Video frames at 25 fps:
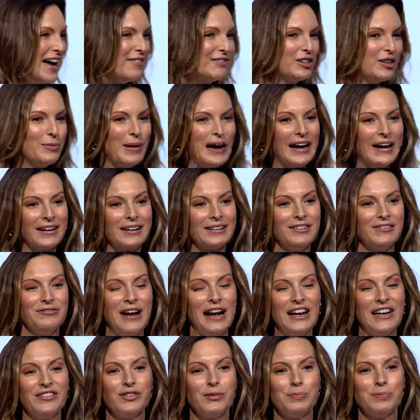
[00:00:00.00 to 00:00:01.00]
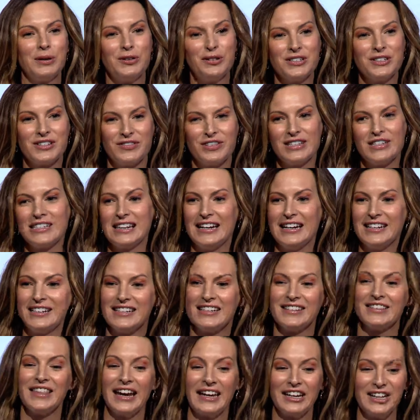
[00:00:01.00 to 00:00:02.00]
you back. Round of applause for the Senator.
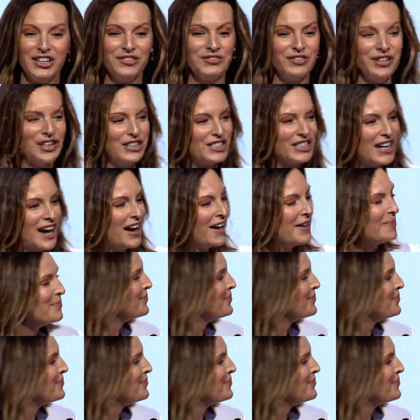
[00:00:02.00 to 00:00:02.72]
Thank you for your time.